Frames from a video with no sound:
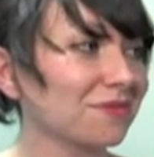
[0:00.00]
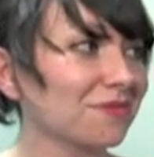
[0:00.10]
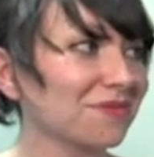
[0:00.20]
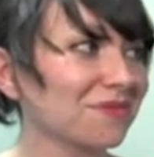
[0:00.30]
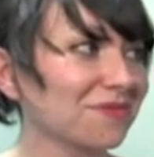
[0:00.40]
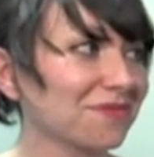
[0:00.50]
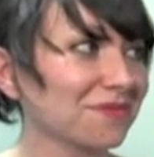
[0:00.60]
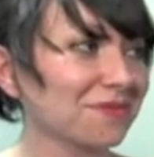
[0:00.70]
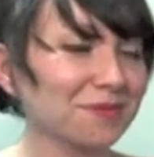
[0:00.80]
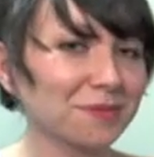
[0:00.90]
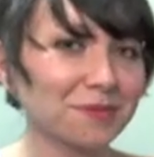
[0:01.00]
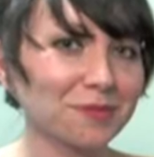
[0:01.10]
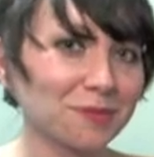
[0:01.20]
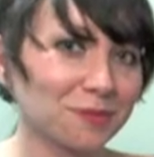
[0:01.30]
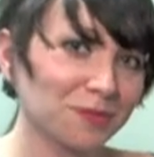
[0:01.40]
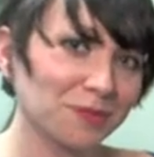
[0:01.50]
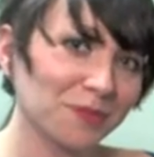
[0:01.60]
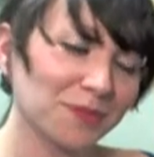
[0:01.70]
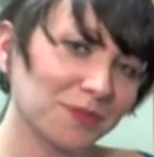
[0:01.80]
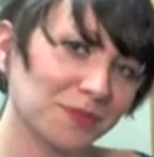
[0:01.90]

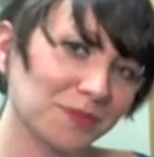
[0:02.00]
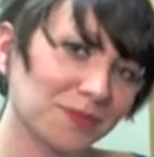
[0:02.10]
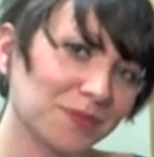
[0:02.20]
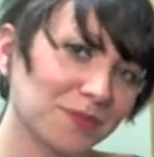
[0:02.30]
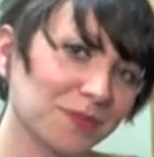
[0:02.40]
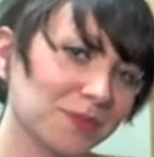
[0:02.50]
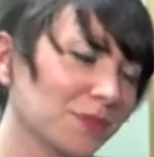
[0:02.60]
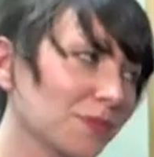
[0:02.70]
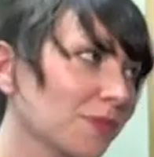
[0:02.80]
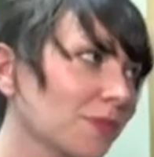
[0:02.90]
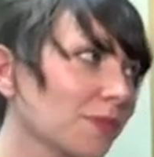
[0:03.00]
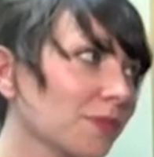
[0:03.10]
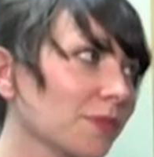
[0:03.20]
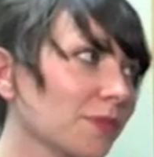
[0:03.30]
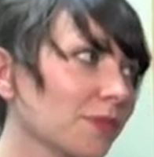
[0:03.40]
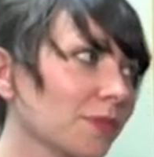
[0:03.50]
The person shown says nothing.